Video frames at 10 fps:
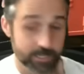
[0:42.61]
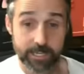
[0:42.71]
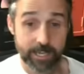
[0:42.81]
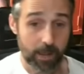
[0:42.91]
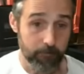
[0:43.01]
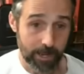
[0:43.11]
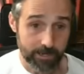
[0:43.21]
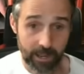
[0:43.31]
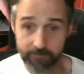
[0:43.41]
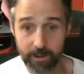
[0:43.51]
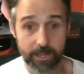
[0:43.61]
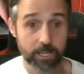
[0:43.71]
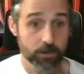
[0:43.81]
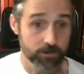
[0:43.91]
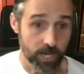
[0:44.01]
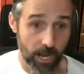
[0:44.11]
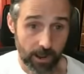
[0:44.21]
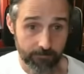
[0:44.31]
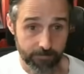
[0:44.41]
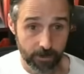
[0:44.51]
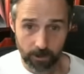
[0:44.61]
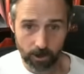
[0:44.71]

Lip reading: DK Metcalf had a huge half,